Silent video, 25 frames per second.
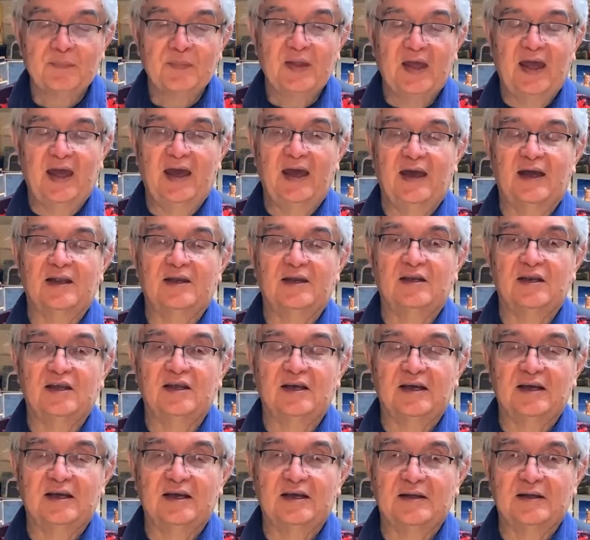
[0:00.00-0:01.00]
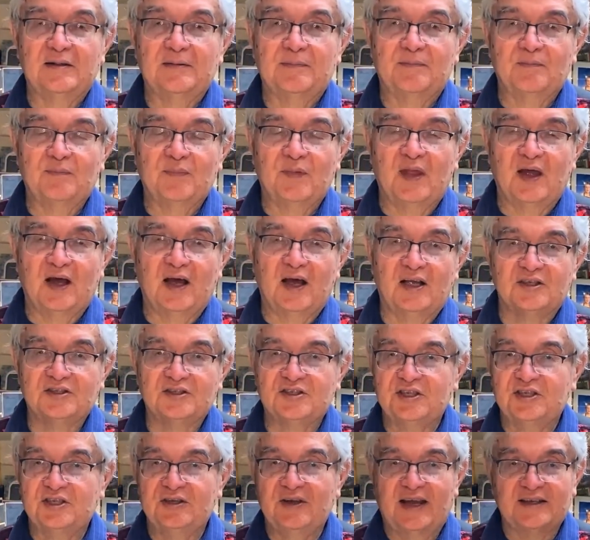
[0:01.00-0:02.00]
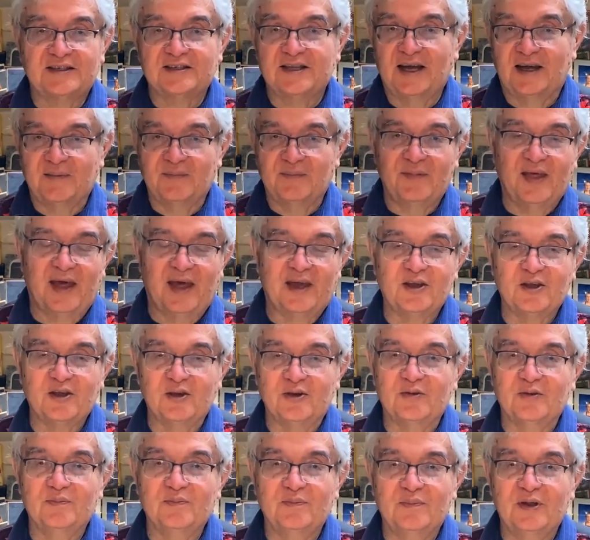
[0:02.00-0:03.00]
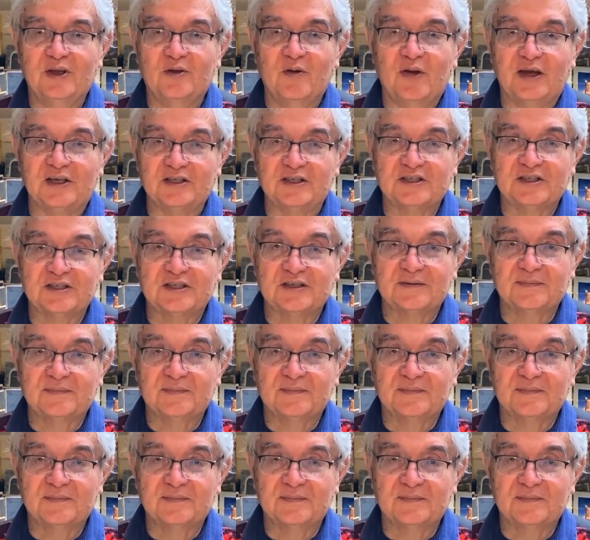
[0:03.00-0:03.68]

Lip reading: And I'll see you next time. Thank you. Miigwech.